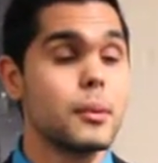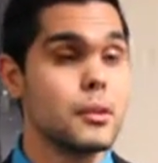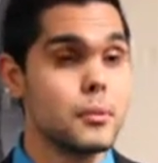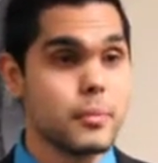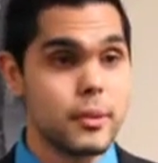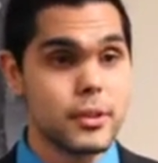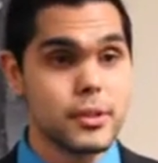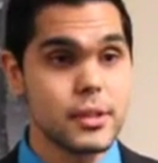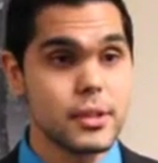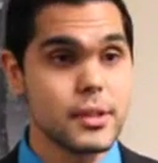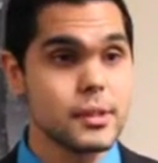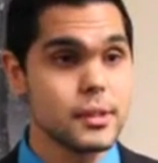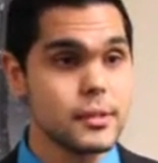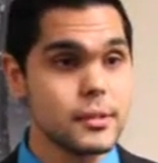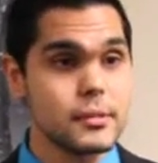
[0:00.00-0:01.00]
We do
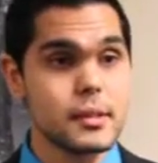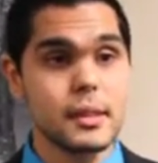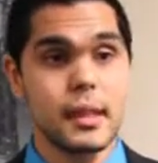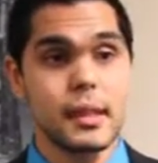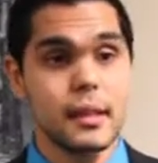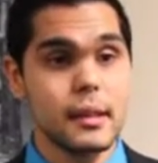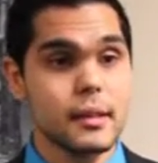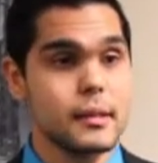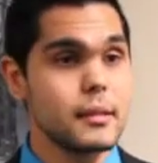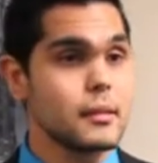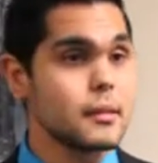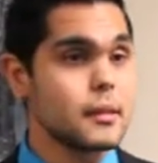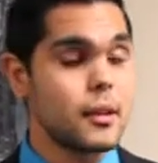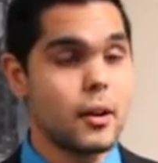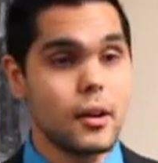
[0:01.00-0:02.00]
purchase loans. Again,
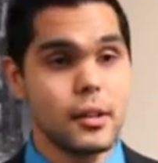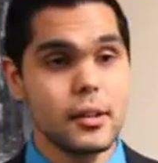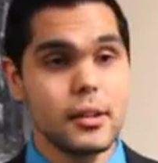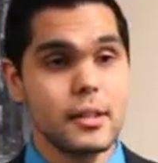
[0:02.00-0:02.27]
call